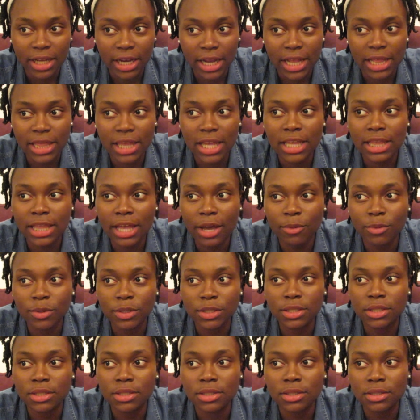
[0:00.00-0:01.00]
and I think that
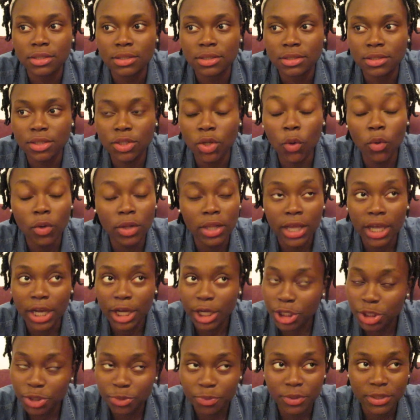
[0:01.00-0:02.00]
was totally
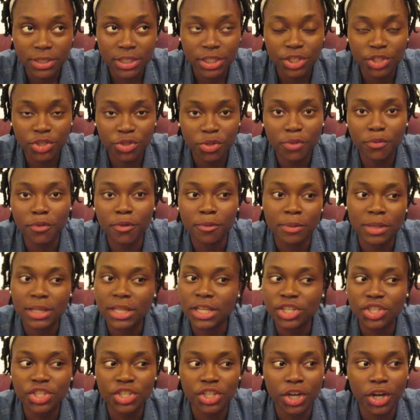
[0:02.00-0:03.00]
100% true for me
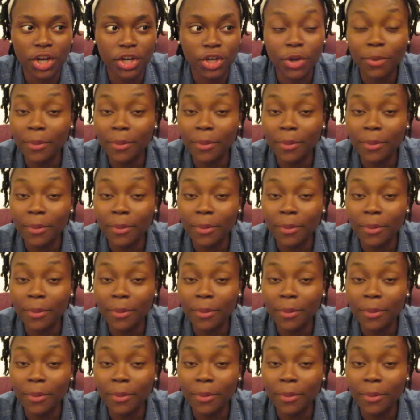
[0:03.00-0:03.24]
this year.